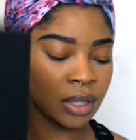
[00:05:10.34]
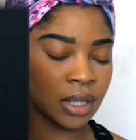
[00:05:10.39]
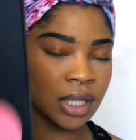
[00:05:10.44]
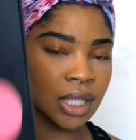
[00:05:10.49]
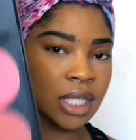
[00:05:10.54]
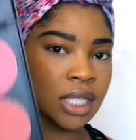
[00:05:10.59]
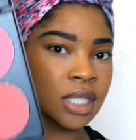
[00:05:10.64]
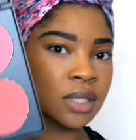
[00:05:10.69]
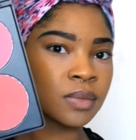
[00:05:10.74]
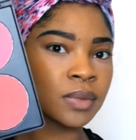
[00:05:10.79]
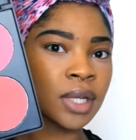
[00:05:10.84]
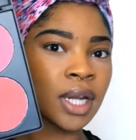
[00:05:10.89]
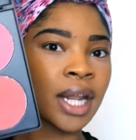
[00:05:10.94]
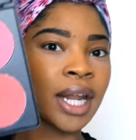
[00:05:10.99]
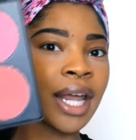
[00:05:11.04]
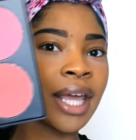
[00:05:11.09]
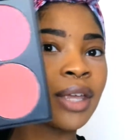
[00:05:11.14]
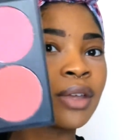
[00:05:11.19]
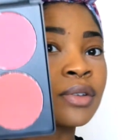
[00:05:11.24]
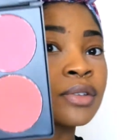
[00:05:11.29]
this one,
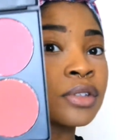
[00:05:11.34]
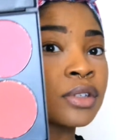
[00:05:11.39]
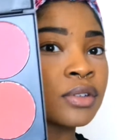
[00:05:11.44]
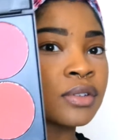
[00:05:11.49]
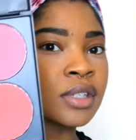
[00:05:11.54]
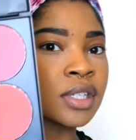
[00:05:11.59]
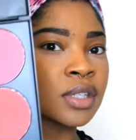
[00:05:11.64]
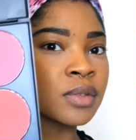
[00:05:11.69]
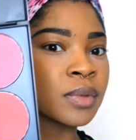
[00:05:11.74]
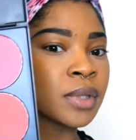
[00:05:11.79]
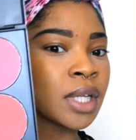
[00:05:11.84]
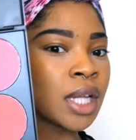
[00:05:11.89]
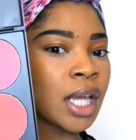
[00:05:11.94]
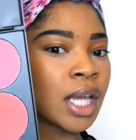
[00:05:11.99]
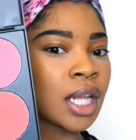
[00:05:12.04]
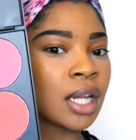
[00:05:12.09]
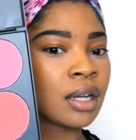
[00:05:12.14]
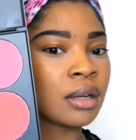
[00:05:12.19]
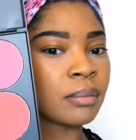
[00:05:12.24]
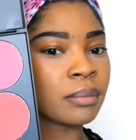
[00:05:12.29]
and I used to use this one,
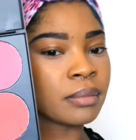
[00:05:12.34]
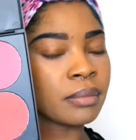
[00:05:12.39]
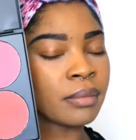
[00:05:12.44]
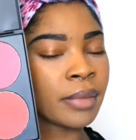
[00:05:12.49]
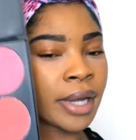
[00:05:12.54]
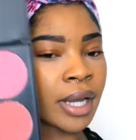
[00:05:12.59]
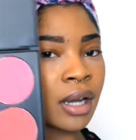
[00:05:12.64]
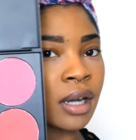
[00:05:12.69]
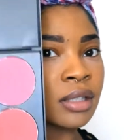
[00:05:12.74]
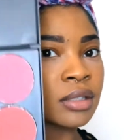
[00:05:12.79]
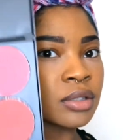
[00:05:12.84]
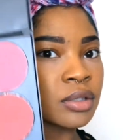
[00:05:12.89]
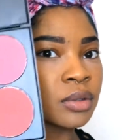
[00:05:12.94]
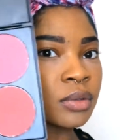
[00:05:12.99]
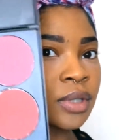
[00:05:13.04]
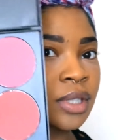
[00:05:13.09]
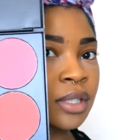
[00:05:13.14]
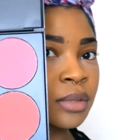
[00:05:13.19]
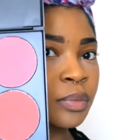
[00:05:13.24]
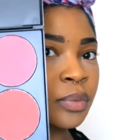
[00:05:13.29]
and my contour
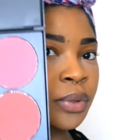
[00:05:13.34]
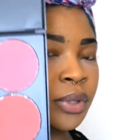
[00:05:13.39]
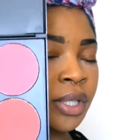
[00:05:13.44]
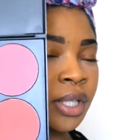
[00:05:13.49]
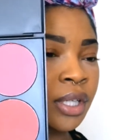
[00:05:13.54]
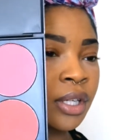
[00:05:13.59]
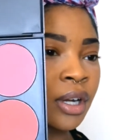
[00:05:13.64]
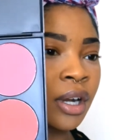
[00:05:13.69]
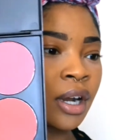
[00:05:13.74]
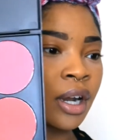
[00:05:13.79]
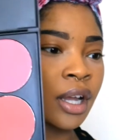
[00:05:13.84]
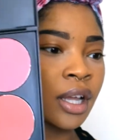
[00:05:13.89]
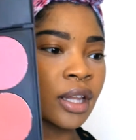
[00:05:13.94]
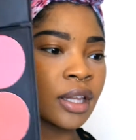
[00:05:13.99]
was pretty dark.